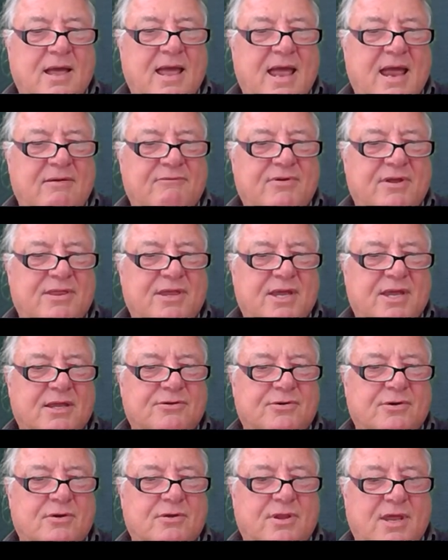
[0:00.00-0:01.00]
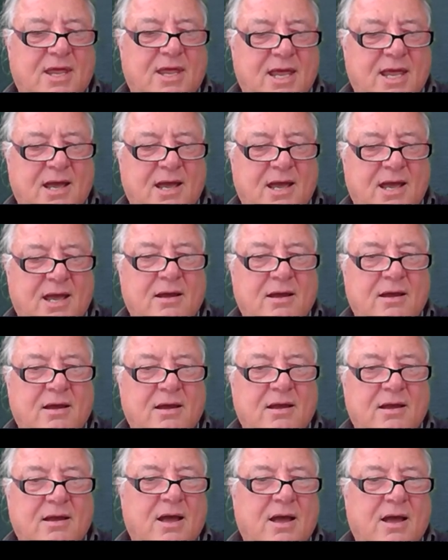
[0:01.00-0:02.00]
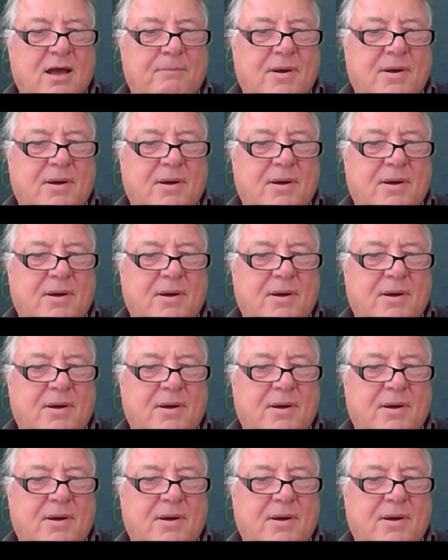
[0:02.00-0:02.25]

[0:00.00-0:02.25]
everything through there, apart